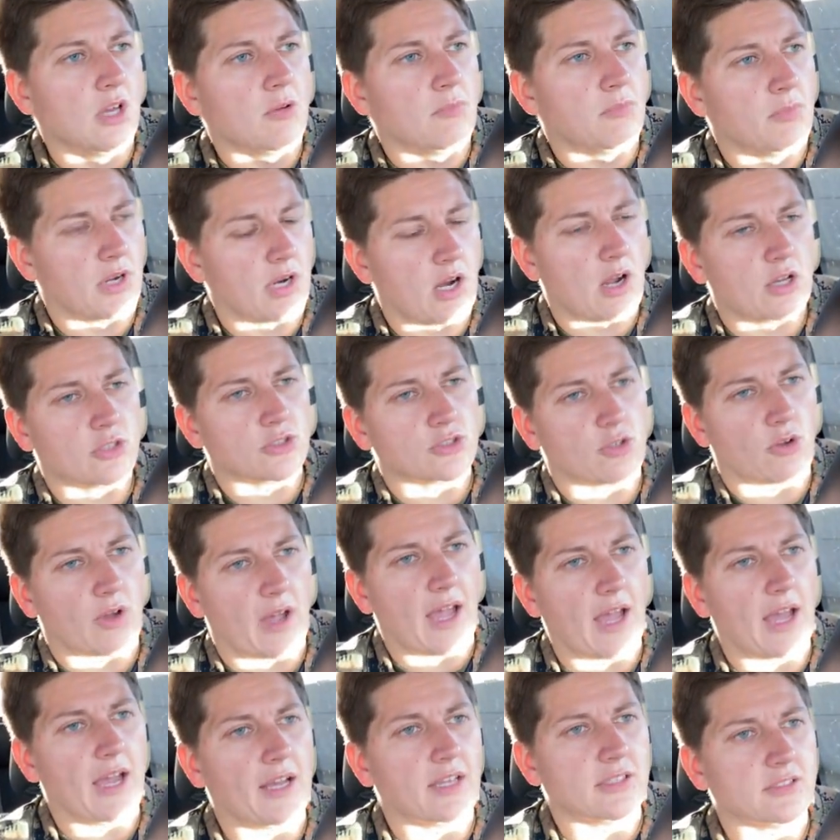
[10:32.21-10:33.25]
but it also
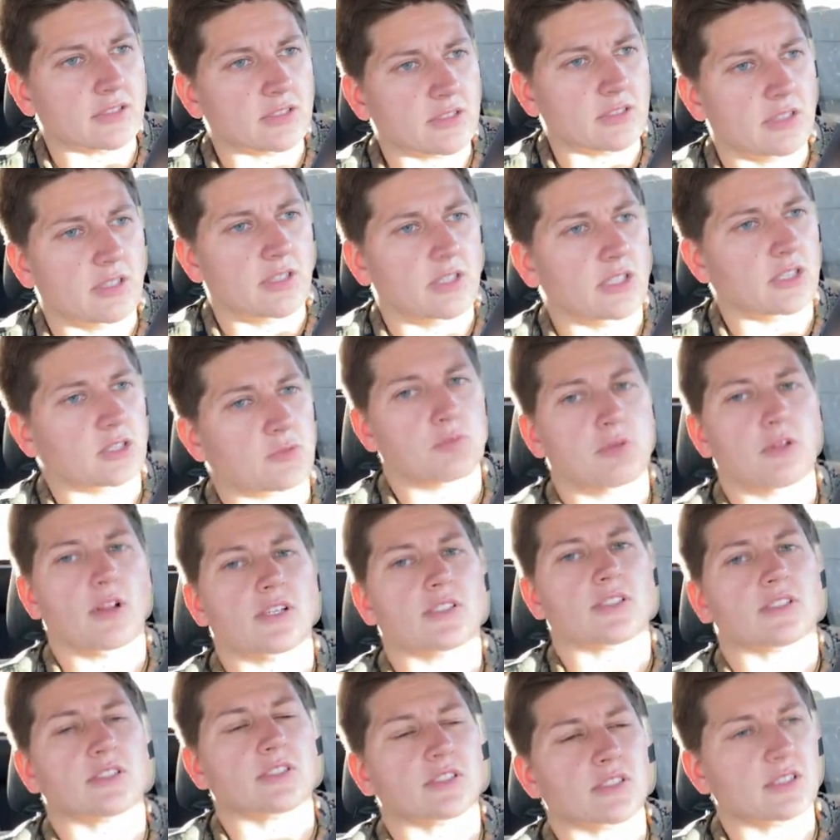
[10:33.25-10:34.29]
has its
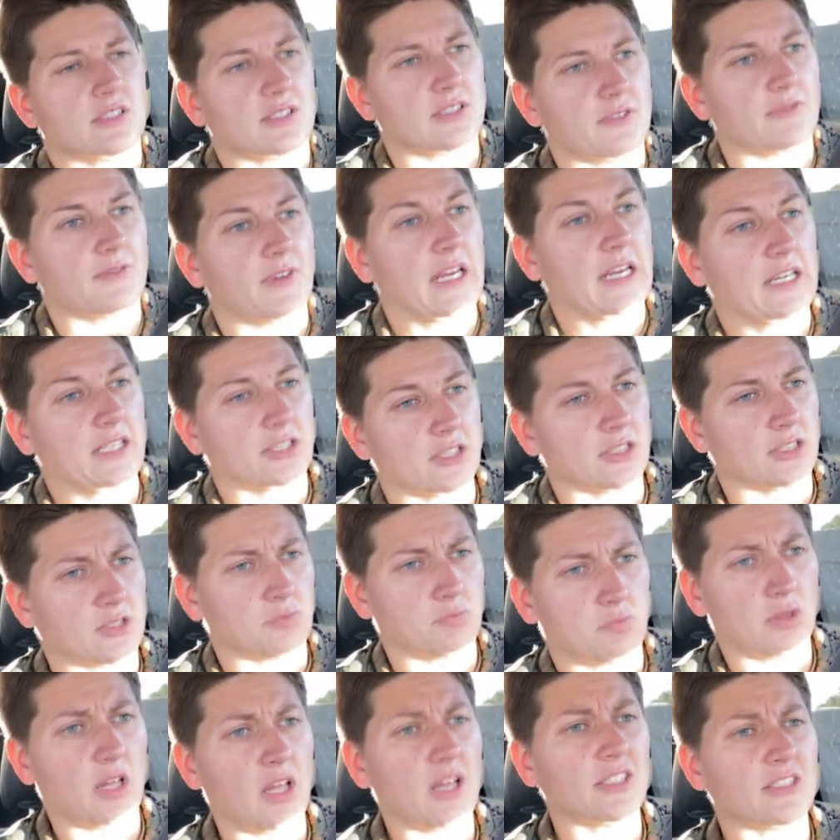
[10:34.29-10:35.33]
pluses, its advantages,
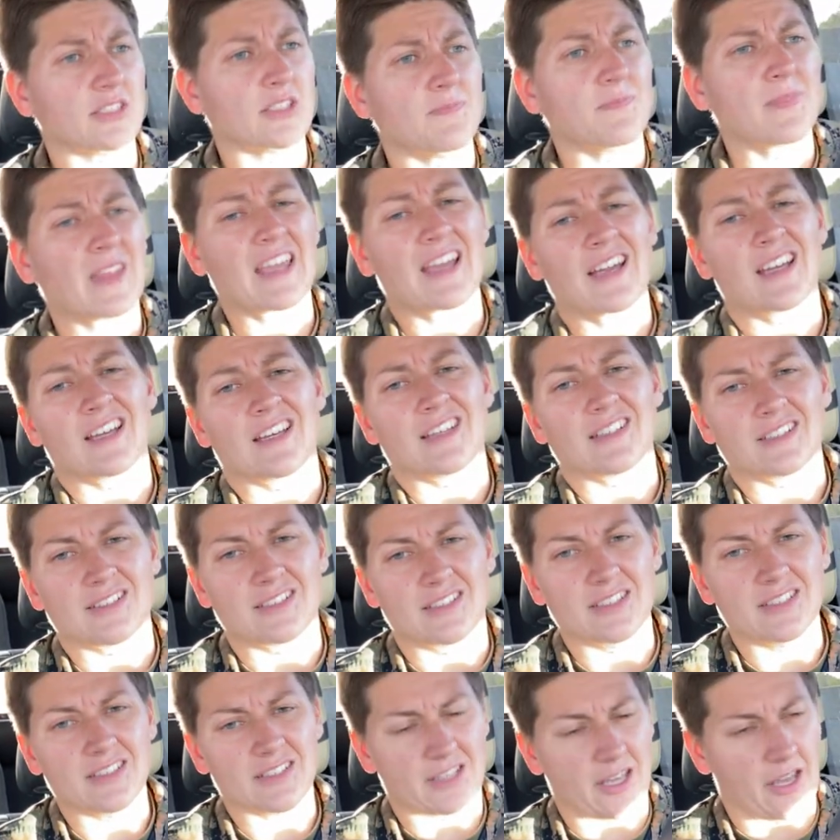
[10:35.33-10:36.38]
plus
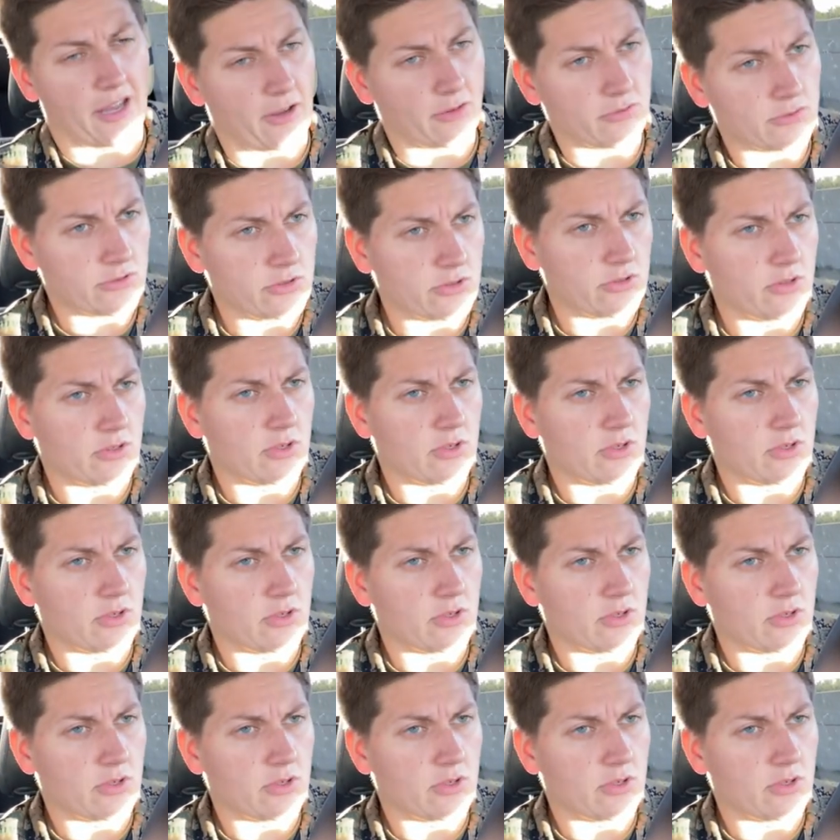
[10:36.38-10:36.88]
discounts.